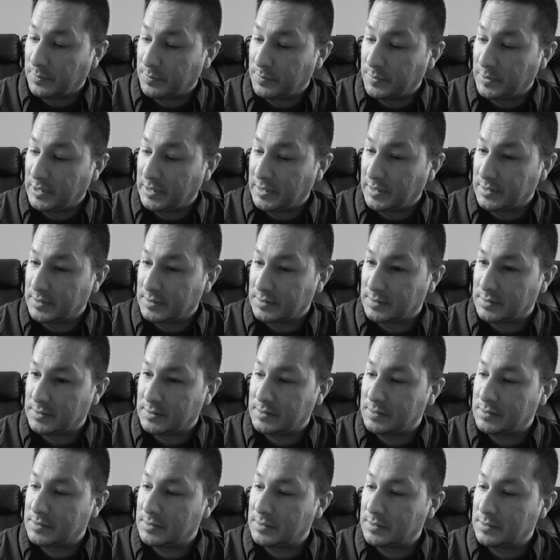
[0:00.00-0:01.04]

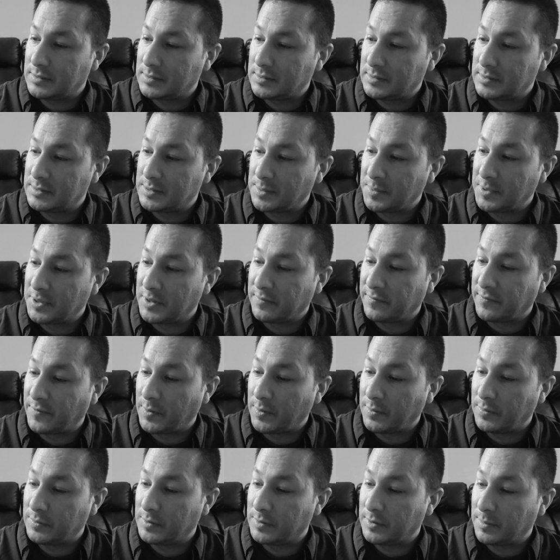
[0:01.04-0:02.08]
because some of the
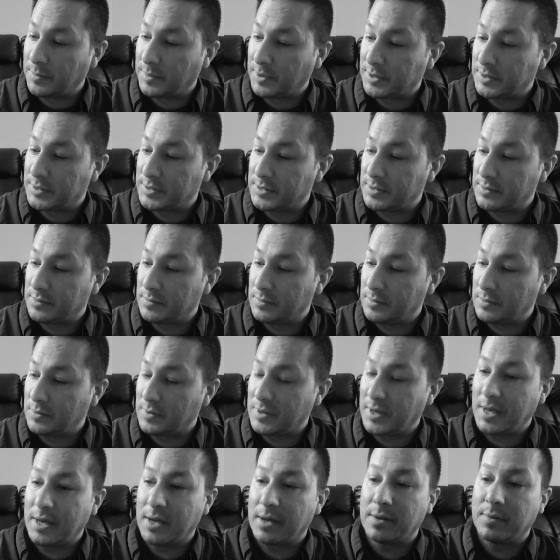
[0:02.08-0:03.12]
phone numbers you
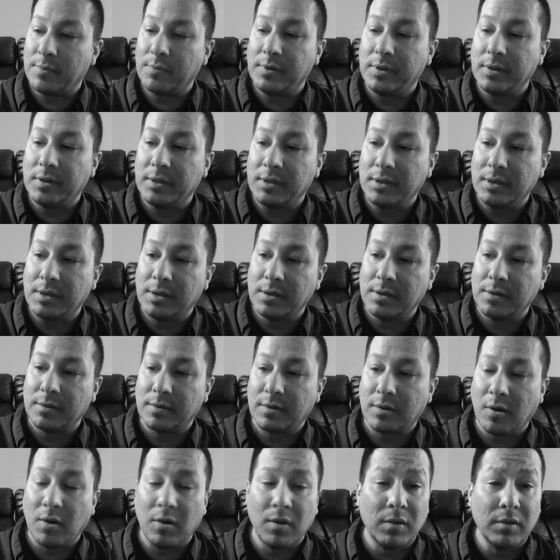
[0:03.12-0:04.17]
can't really
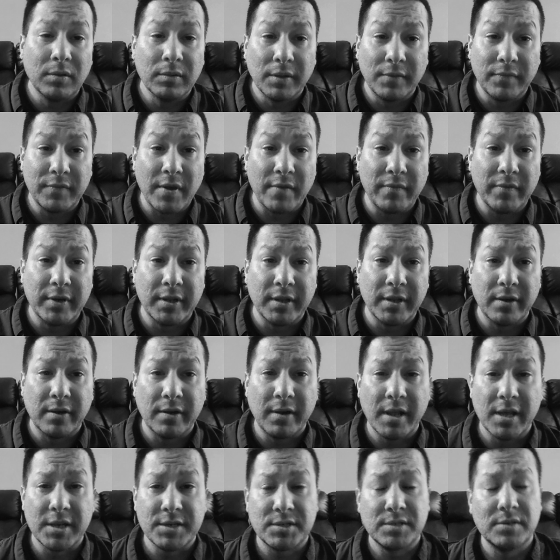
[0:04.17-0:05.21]
call if you have an
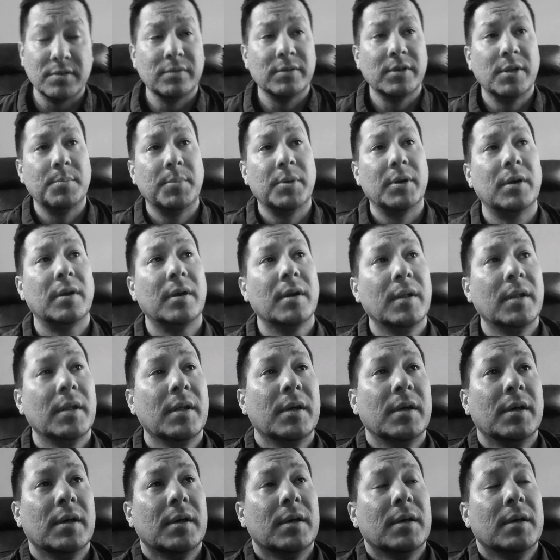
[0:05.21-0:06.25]
international number.
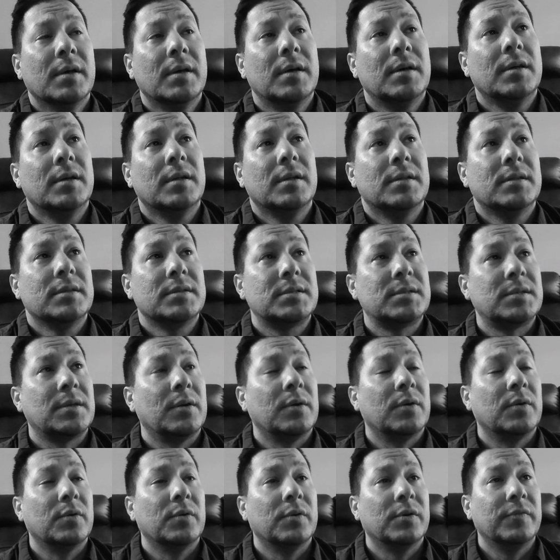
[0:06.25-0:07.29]

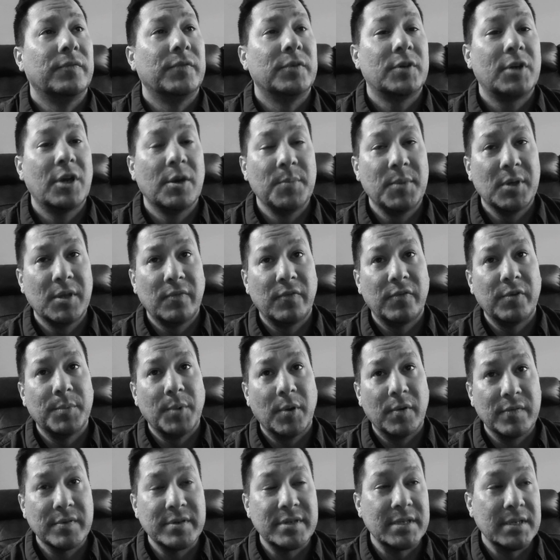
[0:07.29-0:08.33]
So if you come in from
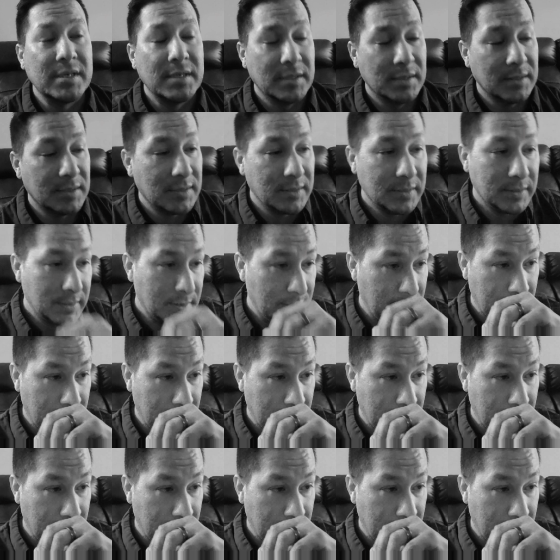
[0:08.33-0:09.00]
overseas,